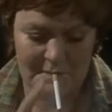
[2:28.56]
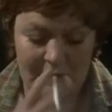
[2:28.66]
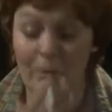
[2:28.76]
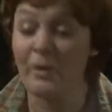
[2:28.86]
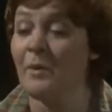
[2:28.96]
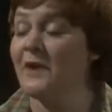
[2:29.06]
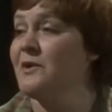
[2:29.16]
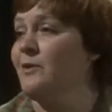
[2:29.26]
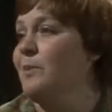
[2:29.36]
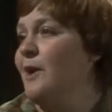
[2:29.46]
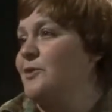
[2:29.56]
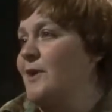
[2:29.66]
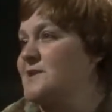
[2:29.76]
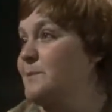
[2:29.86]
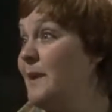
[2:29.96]
Like, what do I do if a bloke
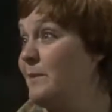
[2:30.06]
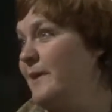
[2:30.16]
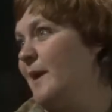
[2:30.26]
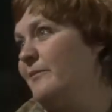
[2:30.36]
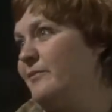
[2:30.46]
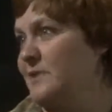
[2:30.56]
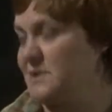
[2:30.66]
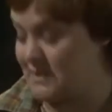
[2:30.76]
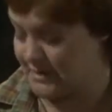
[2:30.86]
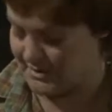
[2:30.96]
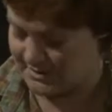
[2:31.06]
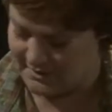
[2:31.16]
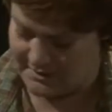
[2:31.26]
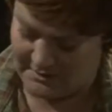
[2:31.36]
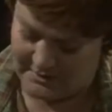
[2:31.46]
tries to pick me up, for instance?
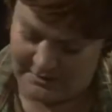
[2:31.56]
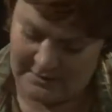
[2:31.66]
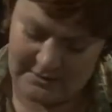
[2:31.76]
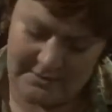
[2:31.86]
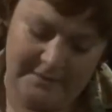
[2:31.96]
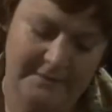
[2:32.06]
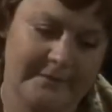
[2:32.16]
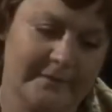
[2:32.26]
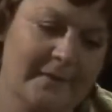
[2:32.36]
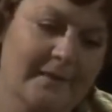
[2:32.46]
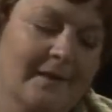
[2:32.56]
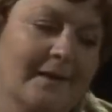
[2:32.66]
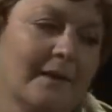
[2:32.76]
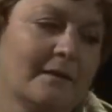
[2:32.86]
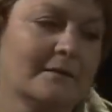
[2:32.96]
You should be so lucky.
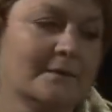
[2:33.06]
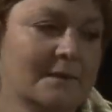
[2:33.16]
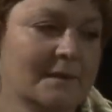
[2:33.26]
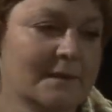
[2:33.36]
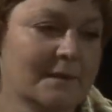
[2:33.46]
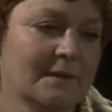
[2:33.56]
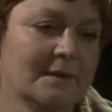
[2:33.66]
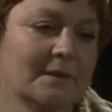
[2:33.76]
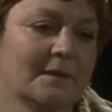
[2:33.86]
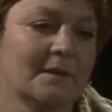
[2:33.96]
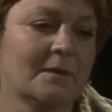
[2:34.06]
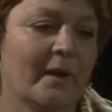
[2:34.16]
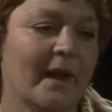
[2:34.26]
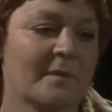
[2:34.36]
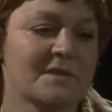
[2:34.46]
Yeah. And
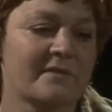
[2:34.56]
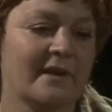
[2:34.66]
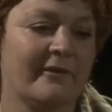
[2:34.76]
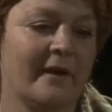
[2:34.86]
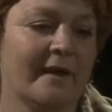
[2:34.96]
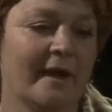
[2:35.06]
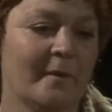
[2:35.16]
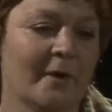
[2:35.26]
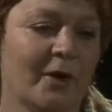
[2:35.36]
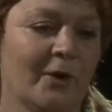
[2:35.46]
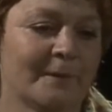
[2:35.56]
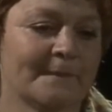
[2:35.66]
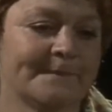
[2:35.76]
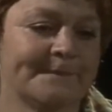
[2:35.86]
what happens if they find out I'm a con?